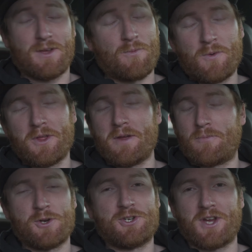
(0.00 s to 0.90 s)
Really
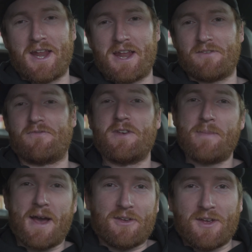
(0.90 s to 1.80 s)
appreciate any
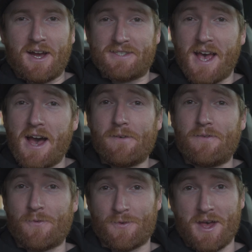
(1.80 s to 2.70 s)
feedback you guys
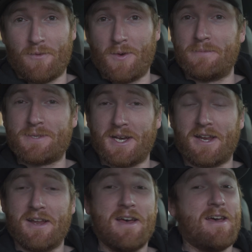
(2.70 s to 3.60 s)
have for that
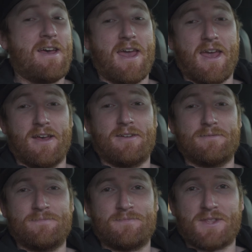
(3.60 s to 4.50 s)
website.
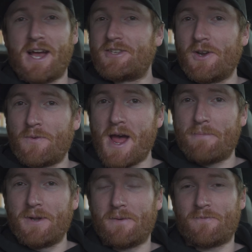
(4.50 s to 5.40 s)
And that's going to
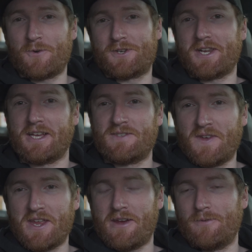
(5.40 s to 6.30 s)
wrap it up for today's
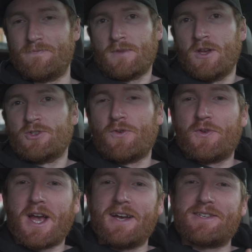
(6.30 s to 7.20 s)
video. So if
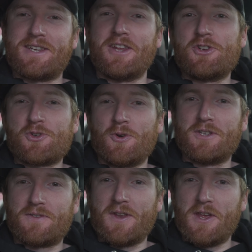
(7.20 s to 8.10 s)
you guys did enjoy
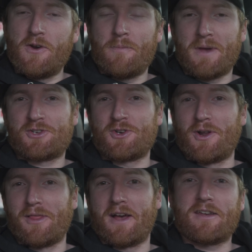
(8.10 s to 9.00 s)
this video, make sure
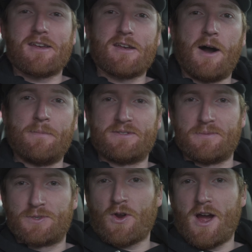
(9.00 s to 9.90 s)
to like, comment, and
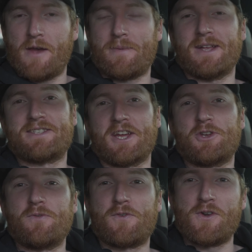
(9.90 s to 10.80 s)
subscribe, and stay
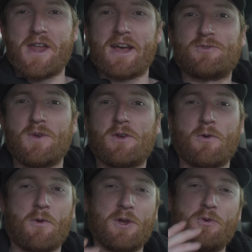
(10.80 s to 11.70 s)
tuned for next week
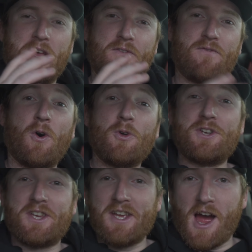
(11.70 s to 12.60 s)
where we do a full
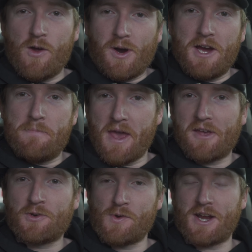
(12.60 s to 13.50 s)
DIY
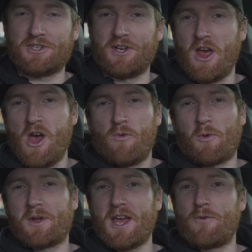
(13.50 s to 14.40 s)
paint correction
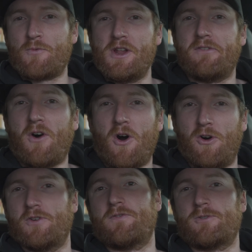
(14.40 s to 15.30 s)
where we get rid of
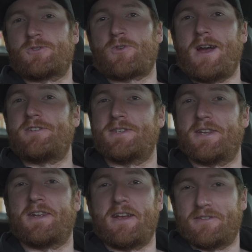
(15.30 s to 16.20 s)
all of those scratches
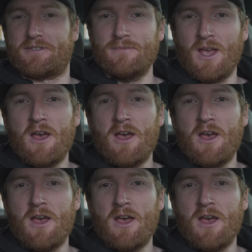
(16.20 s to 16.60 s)
and dents.